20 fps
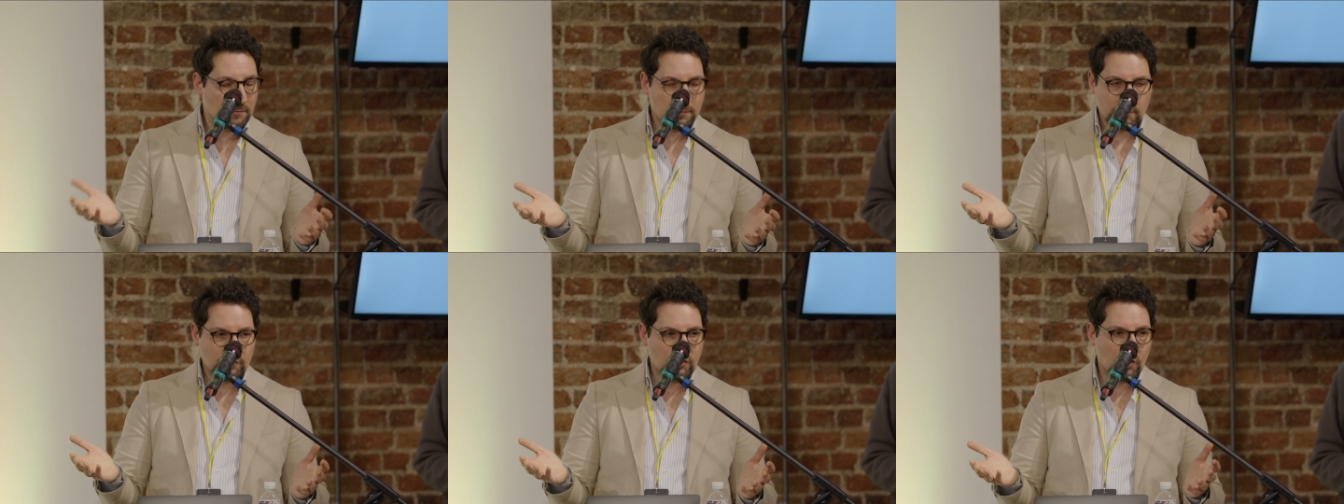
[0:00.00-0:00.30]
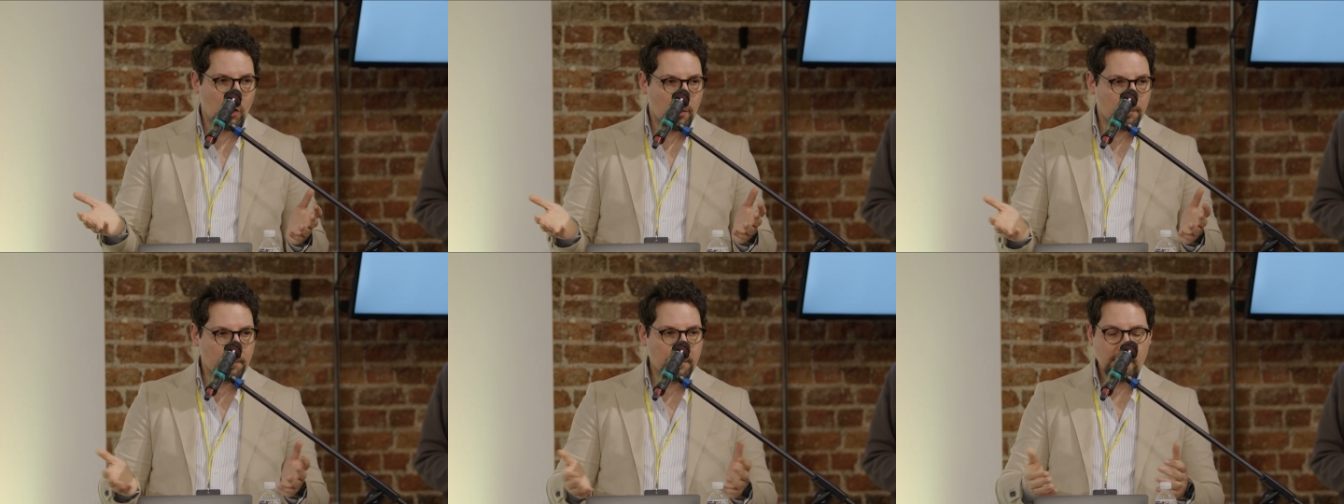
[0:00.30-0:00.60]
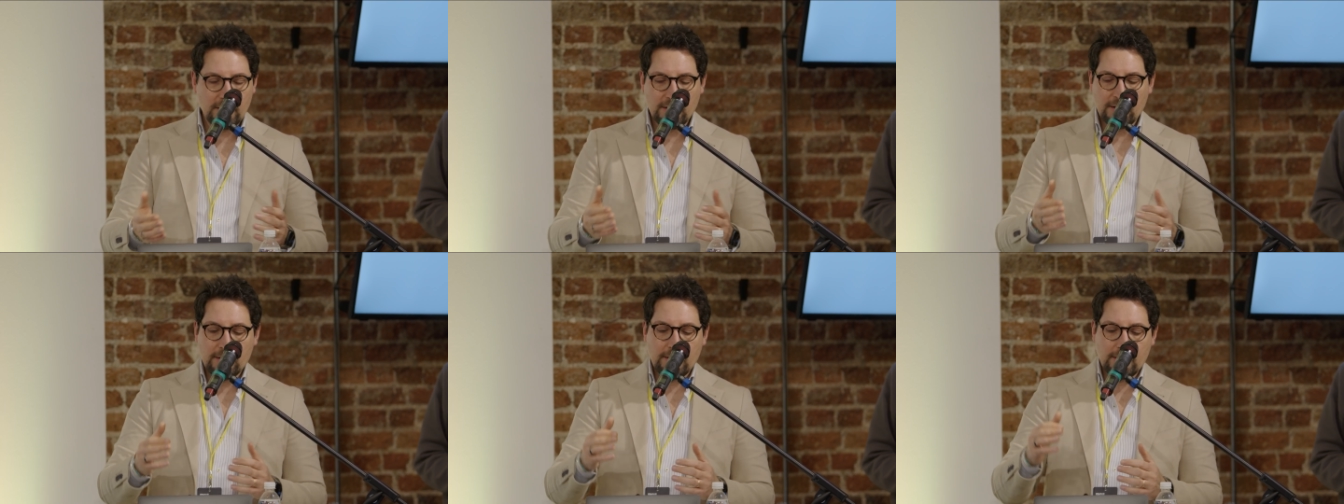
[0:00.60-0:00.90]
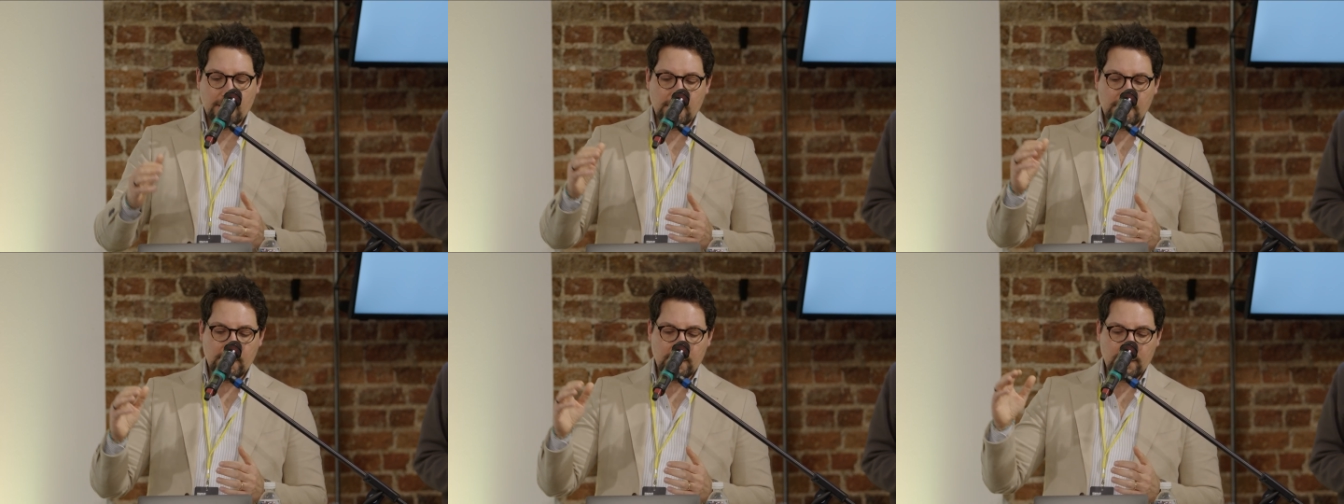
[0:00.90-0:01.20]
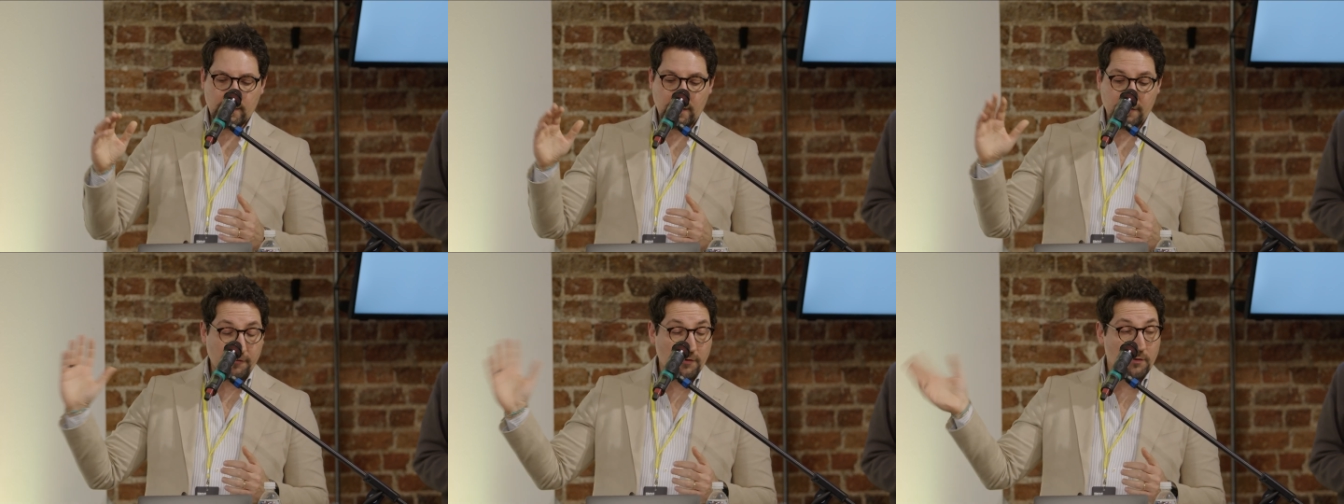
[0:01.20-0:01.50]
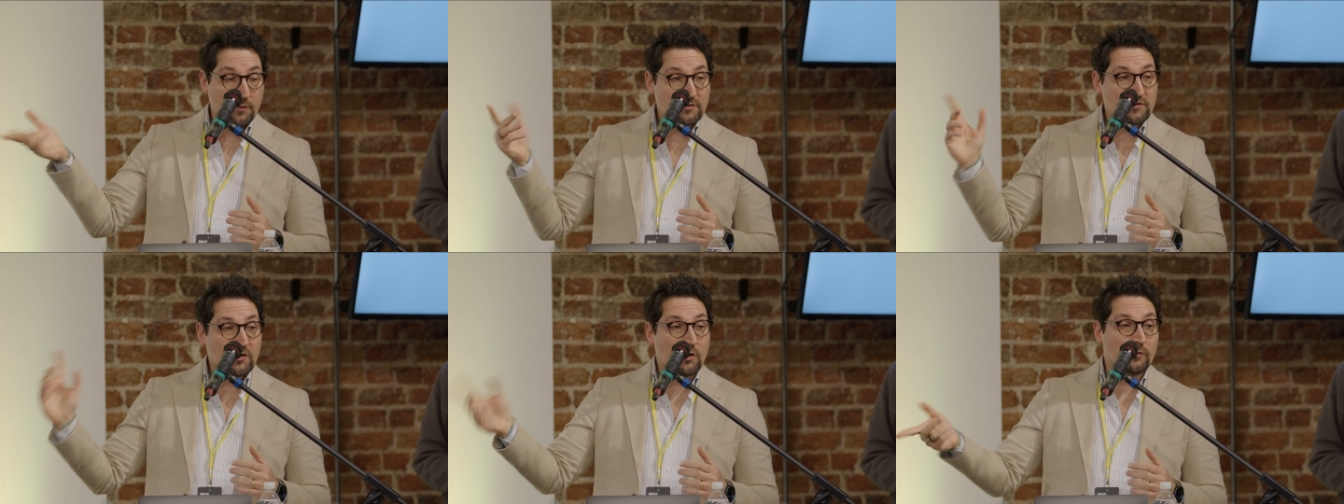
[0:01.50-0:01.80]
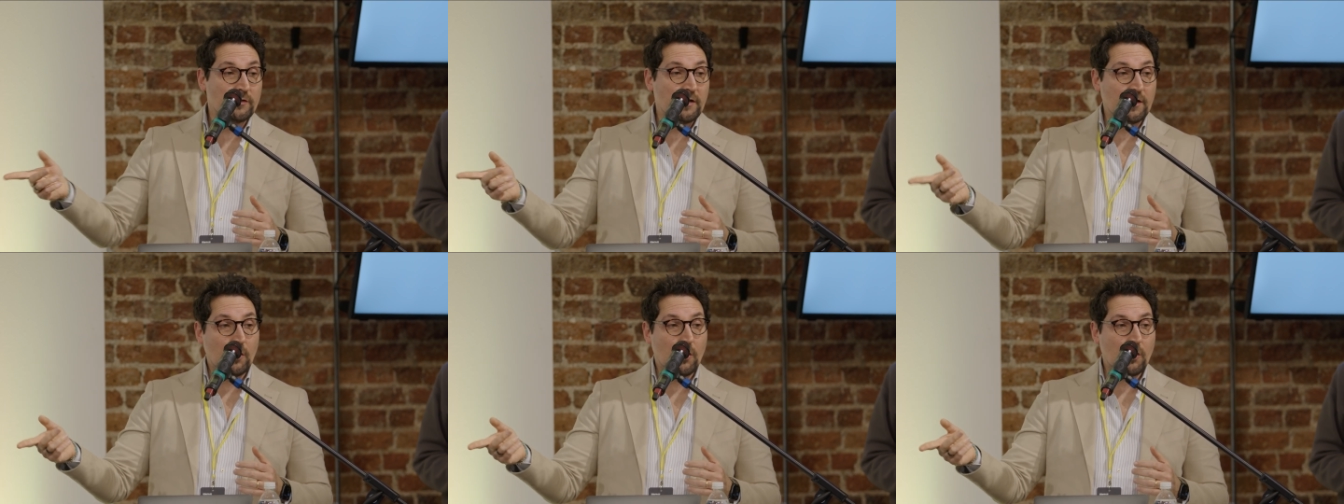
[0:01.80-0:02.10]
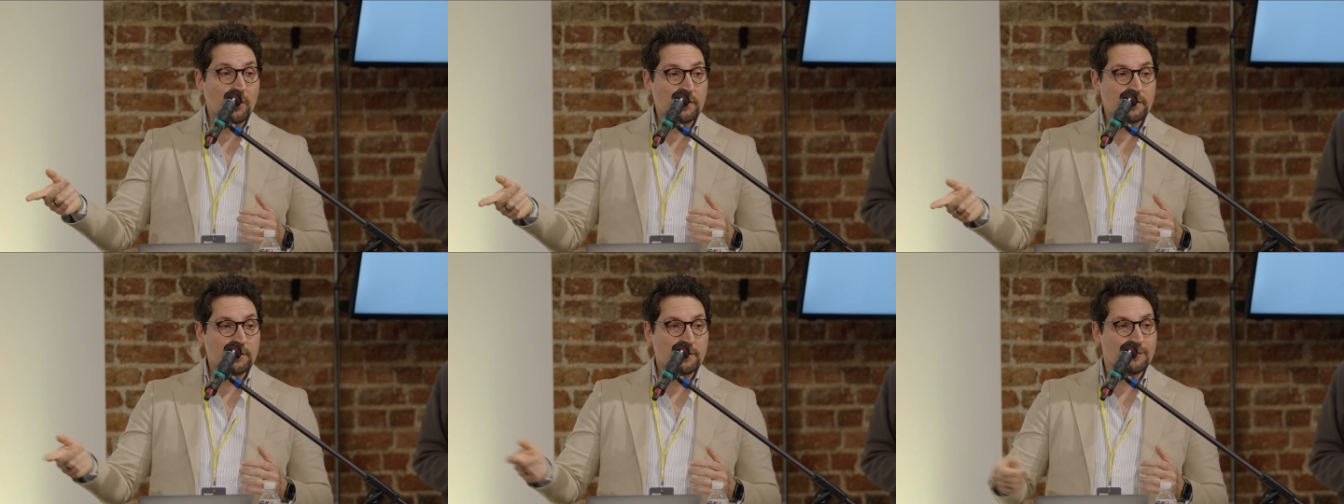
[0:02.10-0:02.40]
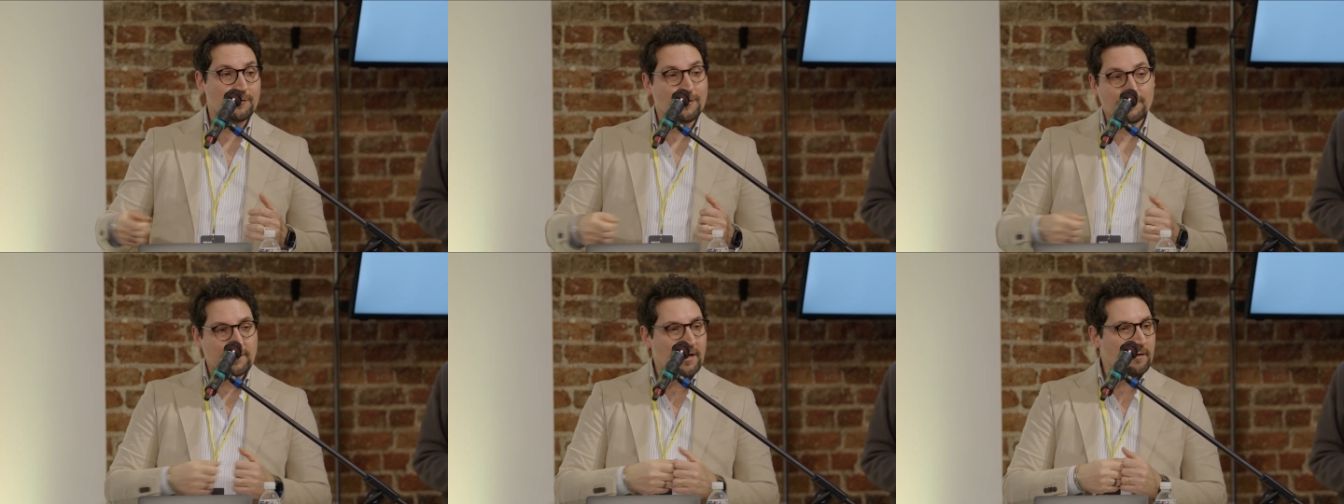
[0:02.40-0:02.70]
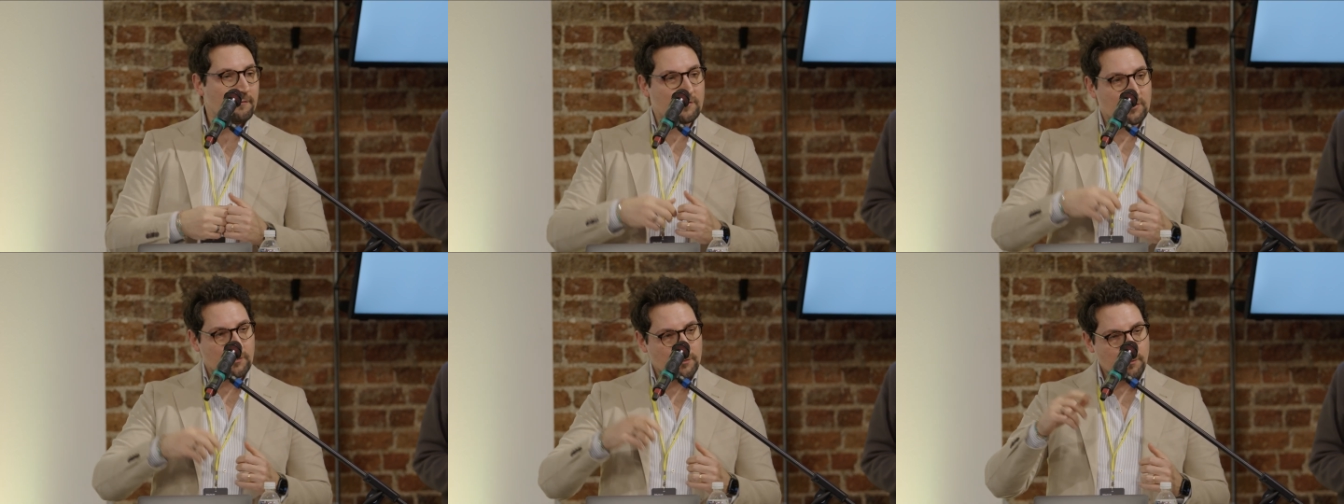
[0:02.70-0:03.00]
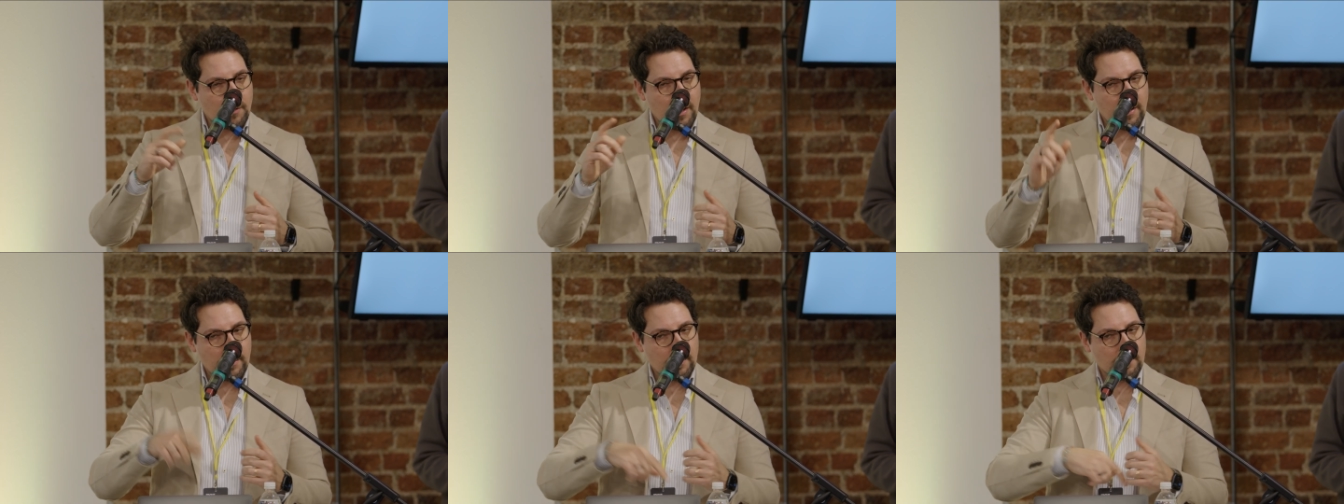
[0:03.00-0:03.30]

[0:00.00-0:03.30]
job, if you use Conda lock, you don't have to